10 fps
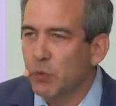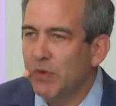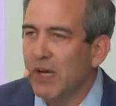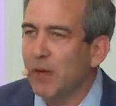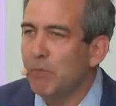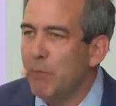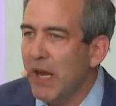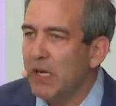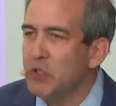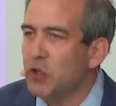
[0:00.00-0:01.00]
We've got a
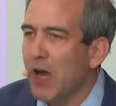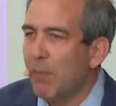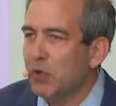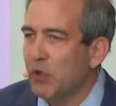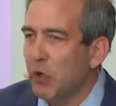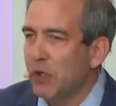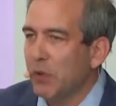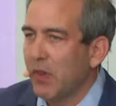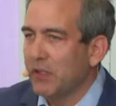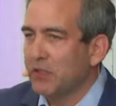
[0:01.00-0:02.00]
major opportunity
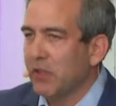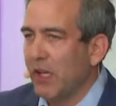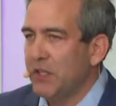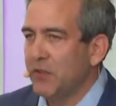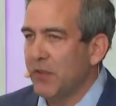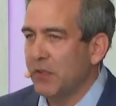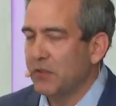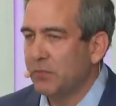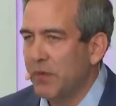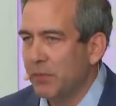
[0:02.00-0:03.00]
with legislation
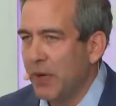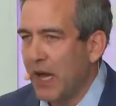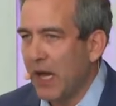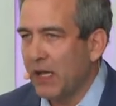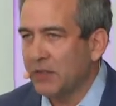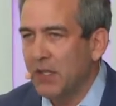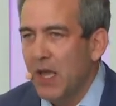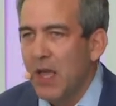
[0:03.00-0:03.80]
that's passed